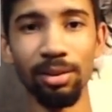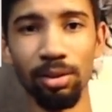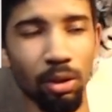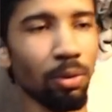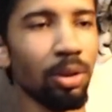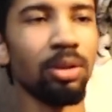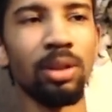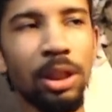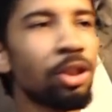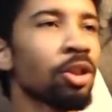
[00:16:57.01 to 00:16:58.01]
so the
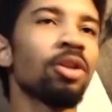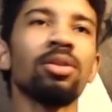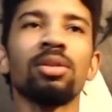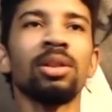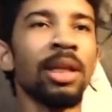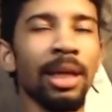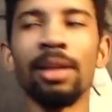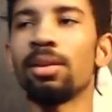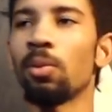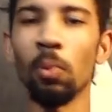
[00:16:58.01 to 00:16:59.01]
t-shirt, the
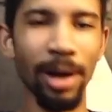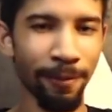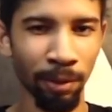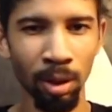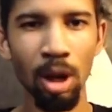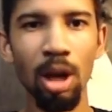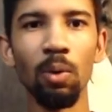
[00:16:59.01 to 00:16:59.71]
ticket, the whatever,